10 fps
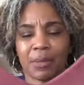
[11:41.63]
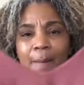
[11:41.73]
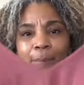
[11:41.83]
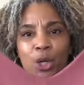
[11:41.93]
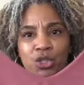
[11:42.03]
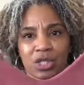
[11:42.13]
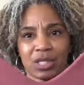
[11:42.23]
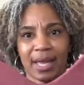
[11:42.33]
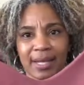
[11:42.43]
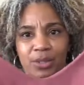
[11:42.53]
purchase
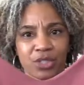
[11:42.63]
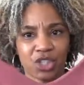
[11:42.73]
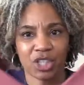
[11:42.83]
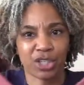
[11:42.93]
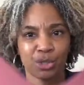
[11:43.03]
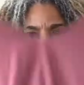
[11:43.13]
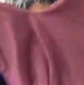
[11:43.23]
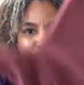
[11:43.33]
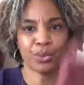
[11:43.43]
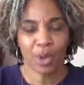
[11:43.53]
that. So it's just a cute
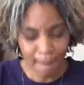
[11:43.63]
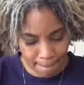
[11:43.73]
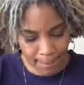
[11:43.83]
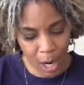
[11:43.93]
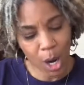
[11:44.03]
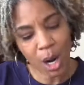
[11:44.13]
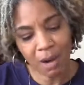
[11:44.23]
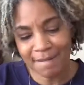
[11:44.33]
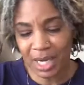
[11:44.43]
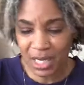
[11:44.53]
little
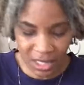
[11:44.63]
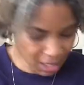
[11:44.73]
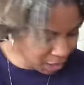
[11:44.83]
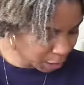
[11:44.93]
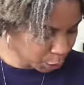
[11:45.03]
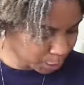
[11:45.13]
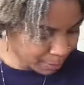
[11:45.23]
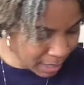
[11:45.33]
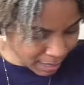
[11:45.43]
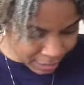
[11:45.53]
mauve colored
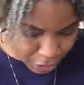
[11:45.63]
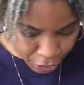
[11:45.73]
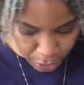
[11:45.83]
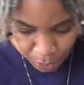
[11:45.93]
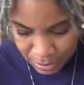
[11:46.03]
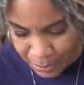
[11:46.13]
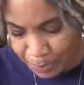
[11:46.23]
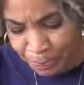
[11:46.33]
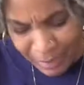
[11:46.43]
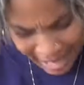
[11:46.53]
bodysuit.
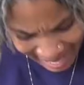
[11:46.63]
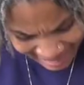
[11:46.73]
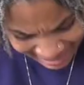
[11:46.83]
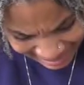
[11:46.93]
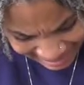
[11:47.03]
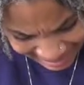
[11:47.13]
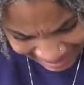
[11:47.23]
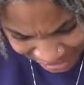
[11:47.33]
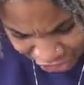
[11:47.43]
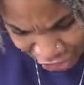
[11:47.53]
And then it's
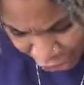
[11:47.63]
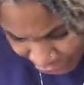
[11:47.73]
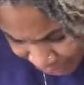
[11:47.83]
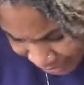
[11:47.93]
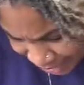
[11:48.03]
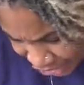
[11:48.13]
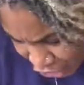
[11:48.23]
this skirt. Now this